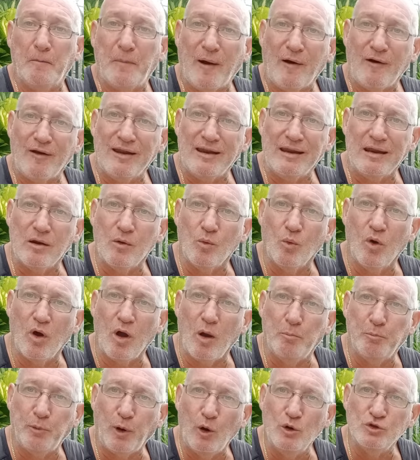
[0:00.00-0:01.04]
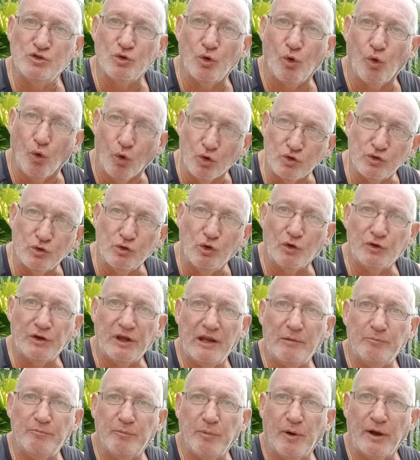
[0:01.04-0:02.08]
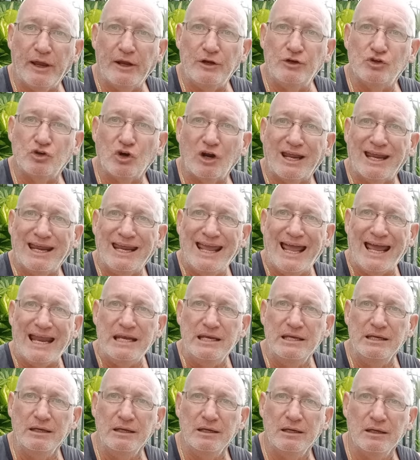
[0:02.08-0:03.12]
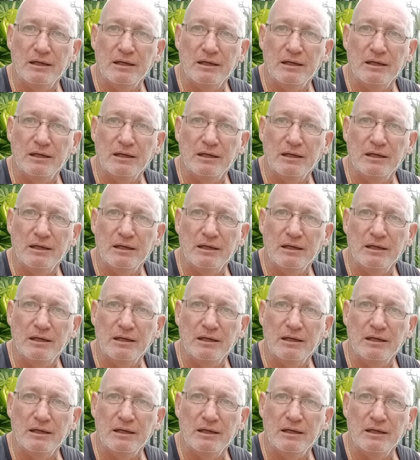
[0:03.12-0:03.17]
Harry Post also got hit by a truck again.